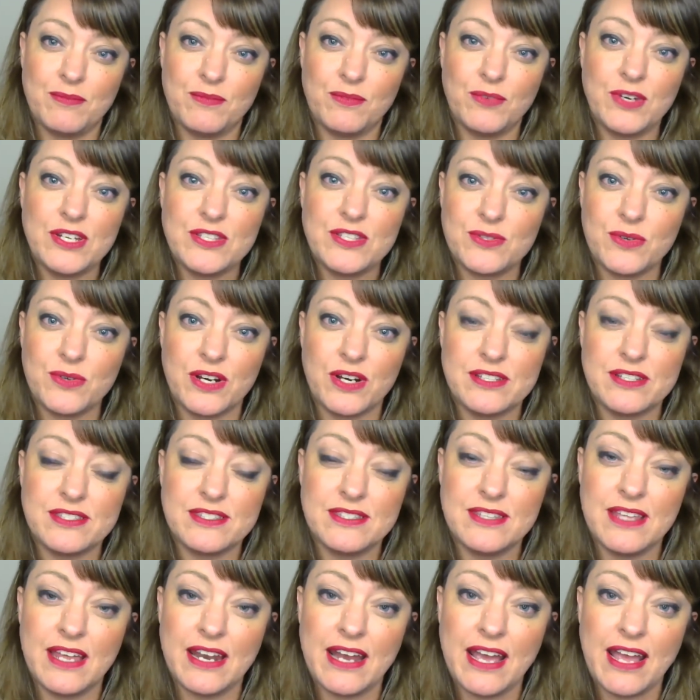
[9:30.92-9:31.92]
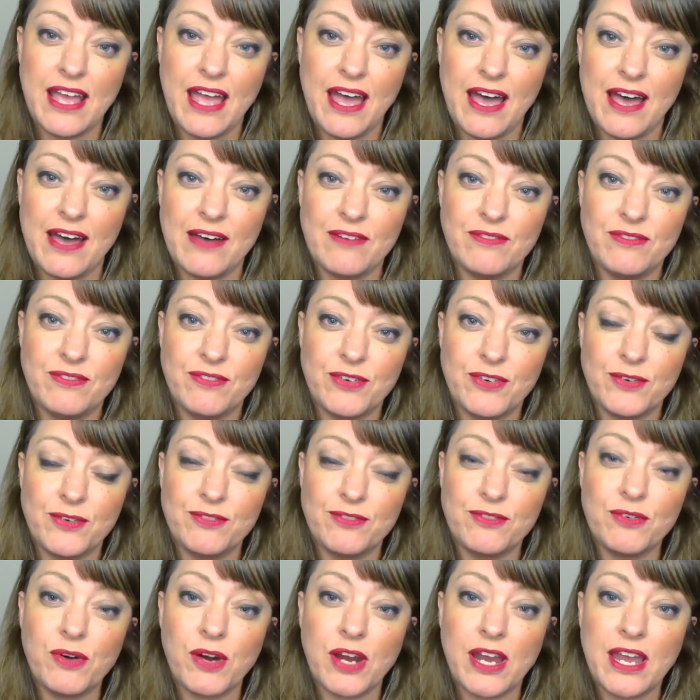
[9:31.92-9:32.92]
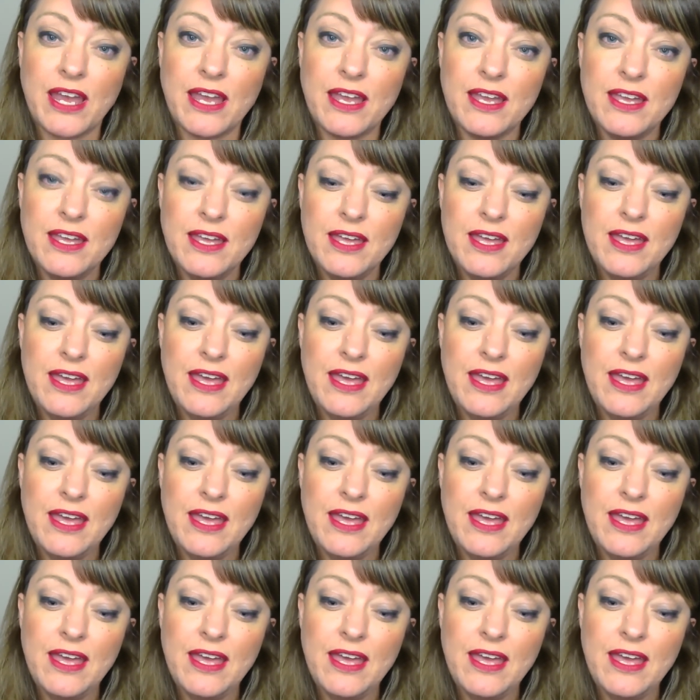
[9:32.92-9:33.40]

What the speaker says: resource that I have for free.